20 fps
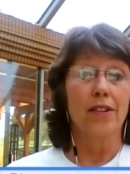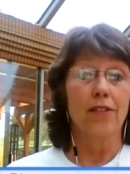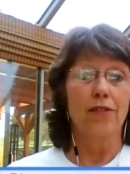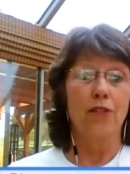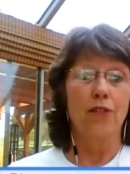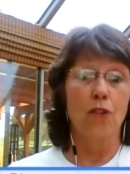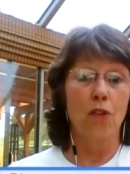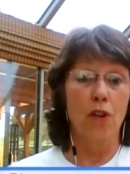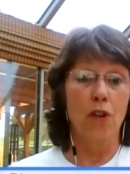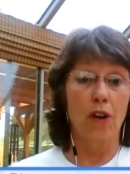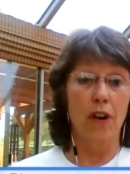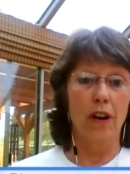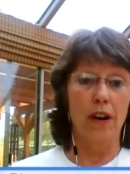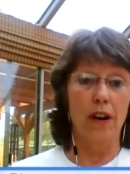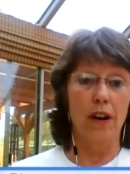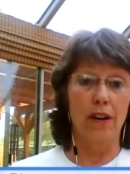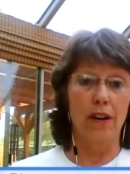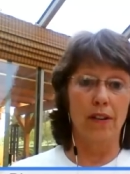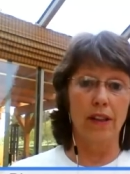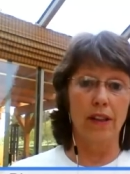
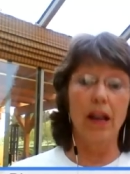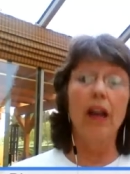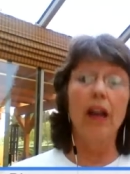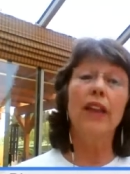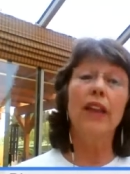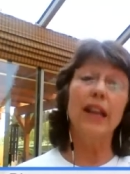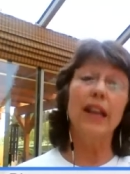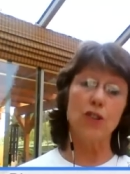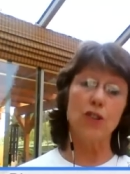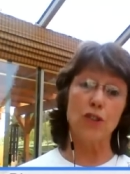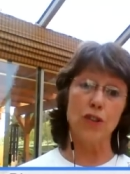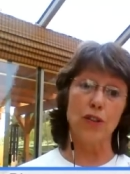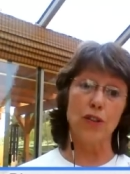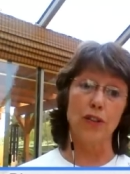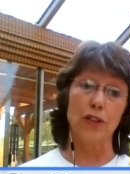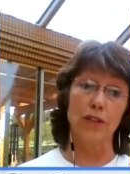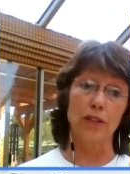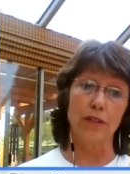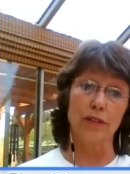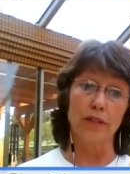For oh, that's
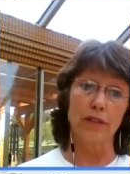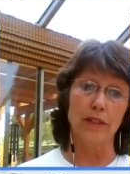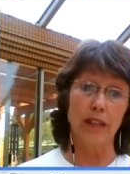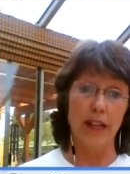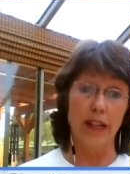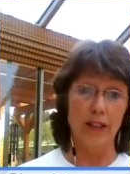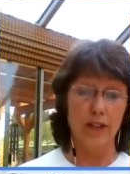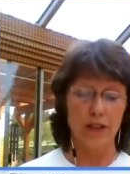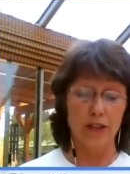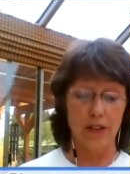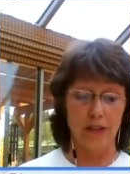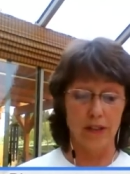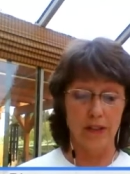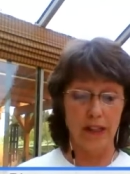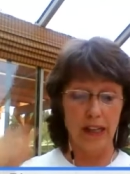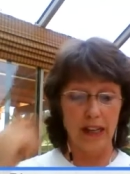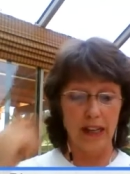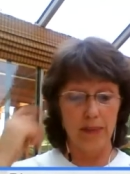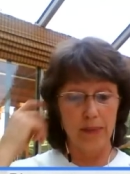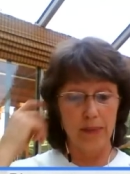true. That's true.
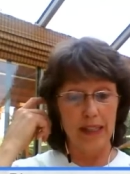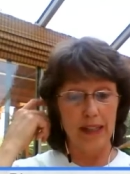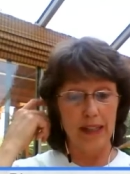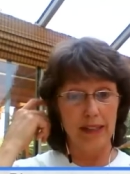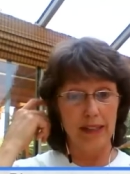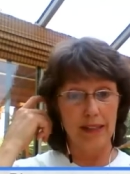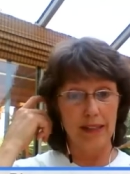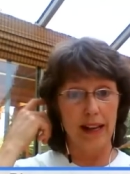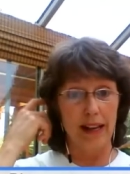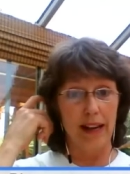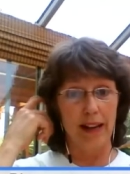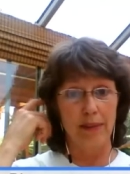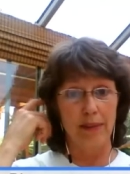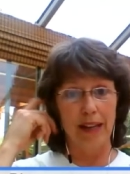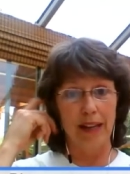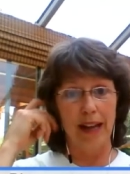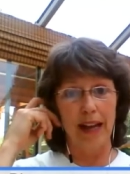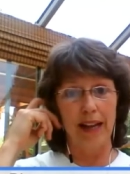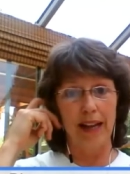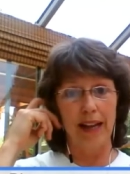Because I
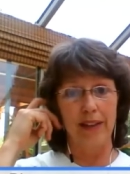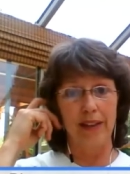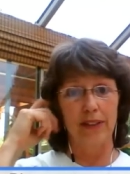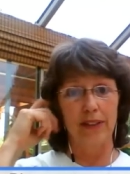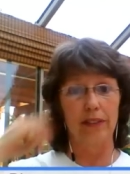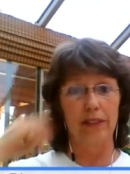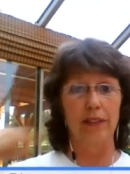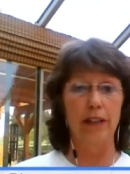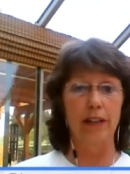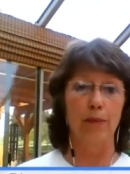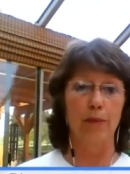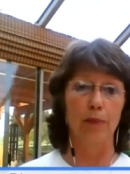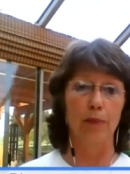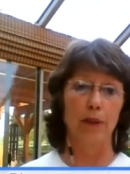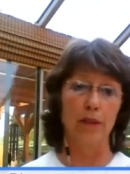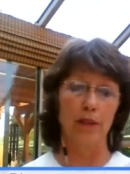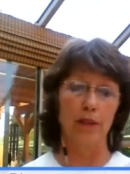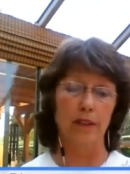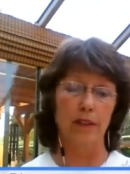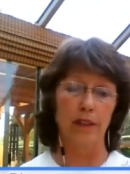mean, I even
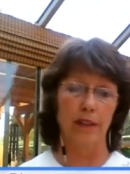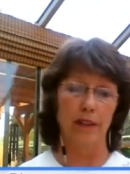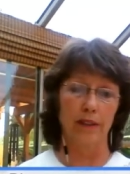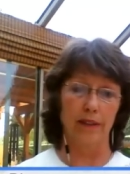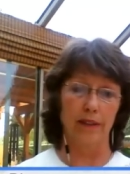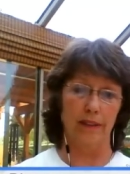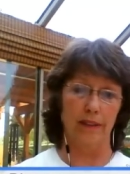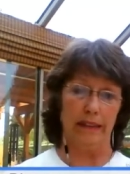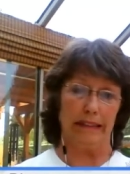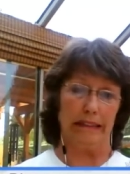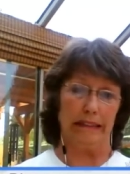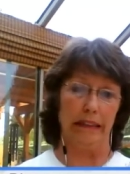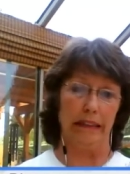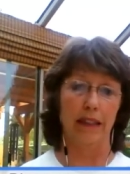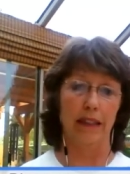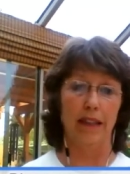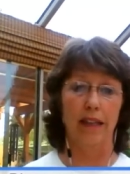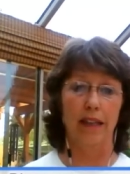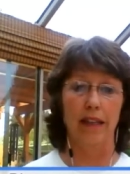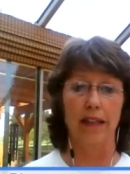come to
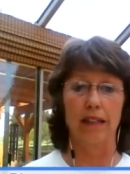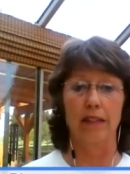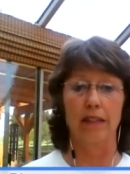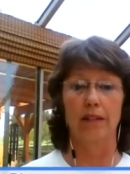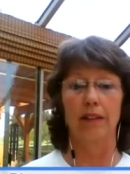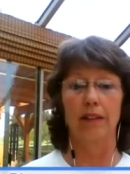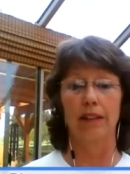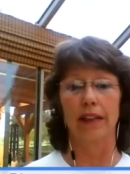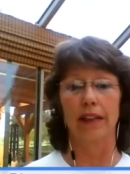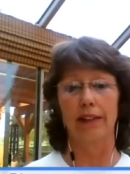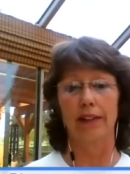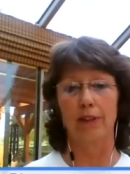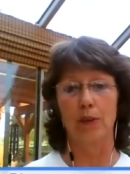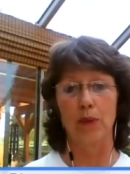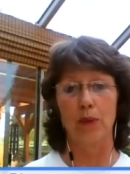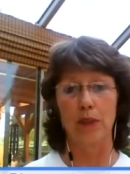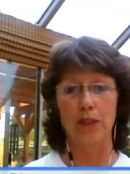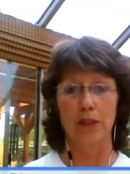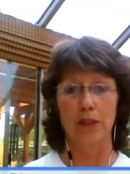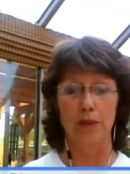things late every
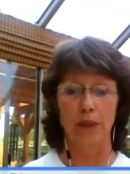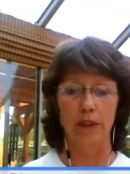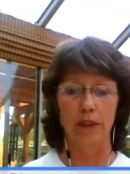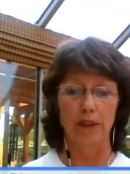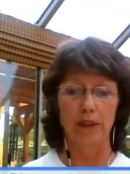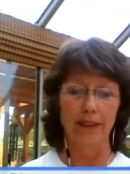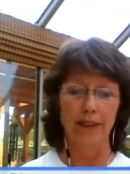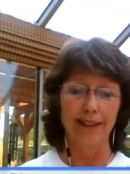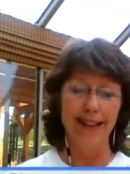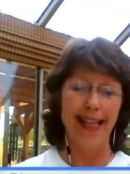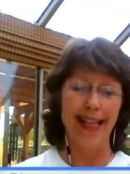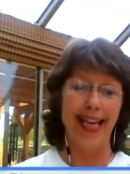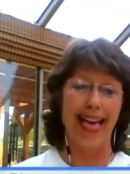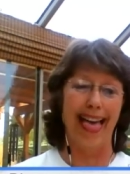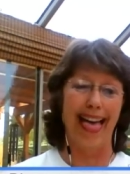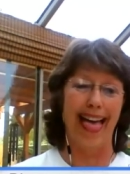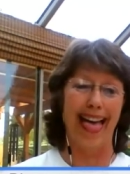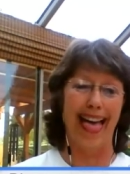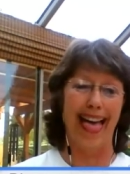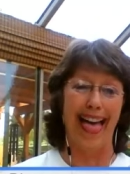once in a
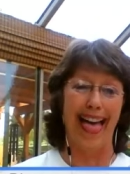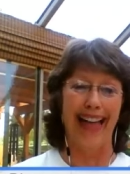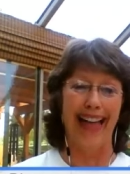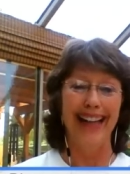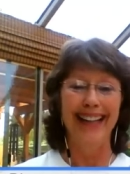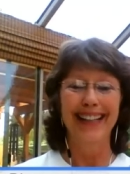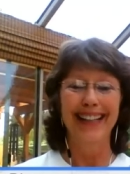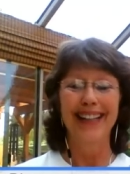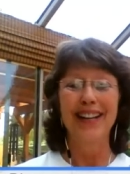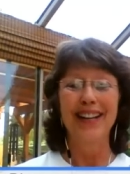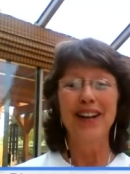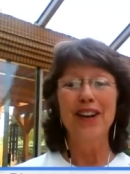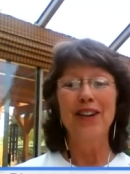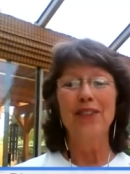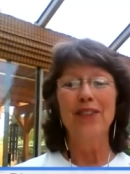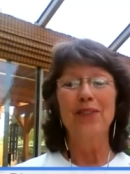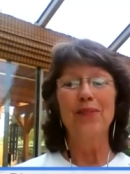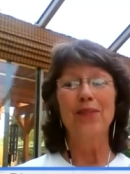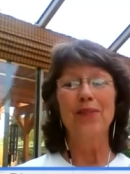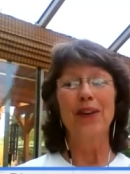while.